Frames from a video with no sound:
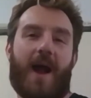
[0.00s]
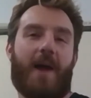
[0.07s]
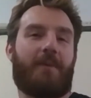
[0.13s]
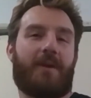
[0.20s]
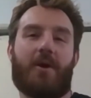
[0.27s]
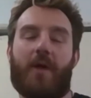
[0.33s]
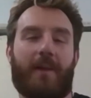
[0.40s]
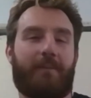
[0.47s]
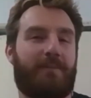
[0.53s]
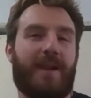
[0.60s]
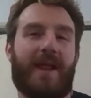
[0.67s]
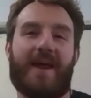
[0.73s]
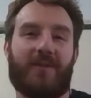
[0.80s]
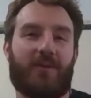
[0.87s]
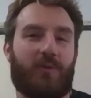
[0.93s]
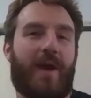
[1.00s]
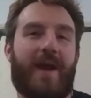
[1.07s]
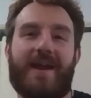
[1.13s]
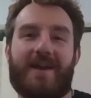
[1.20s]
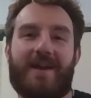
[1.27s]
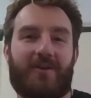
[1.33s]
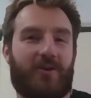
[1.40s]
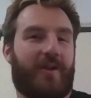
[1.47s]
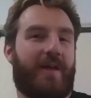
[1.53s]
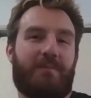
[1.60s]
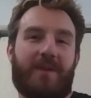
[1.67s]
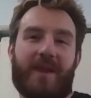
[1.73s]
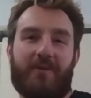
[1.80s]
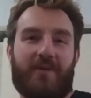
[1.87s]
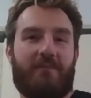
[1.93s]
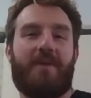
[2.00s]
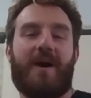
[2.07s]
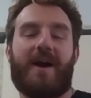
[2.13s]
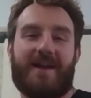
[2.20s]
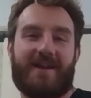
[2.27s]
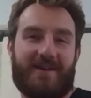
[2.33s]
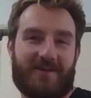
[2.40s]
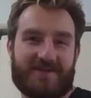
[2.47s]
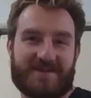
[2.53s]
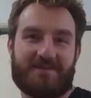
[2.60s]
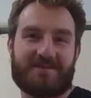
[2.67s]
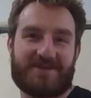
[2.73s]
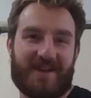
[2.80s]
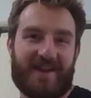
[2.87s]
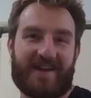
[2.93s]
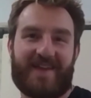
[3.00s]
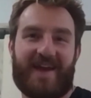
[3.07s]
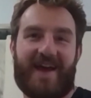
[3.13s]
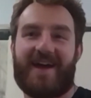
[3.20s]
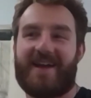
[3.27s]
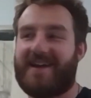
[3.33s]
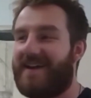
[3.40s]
I'm gonna go like play in the rain or like play with a bucket or some shit like that.